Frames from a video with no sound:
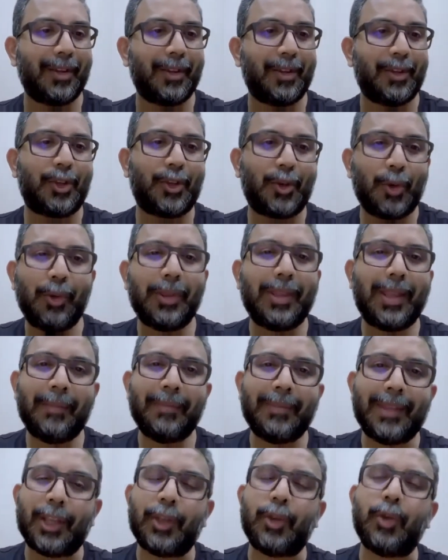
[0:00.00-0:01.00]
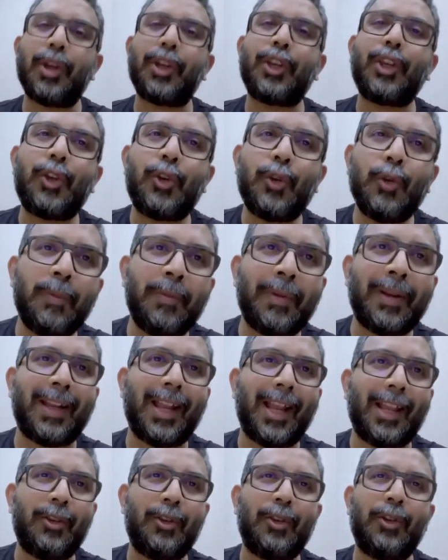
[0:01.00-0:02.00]
Show them that you are human
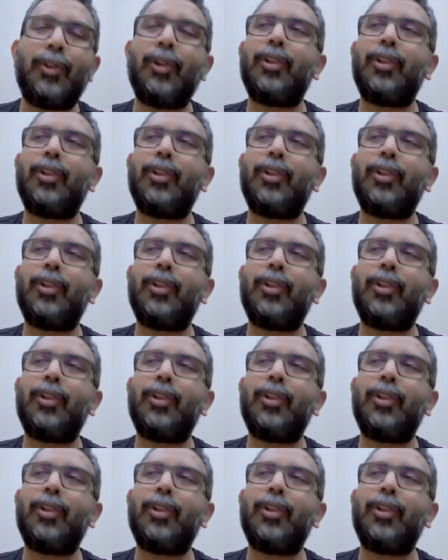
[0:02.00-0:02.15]
and you're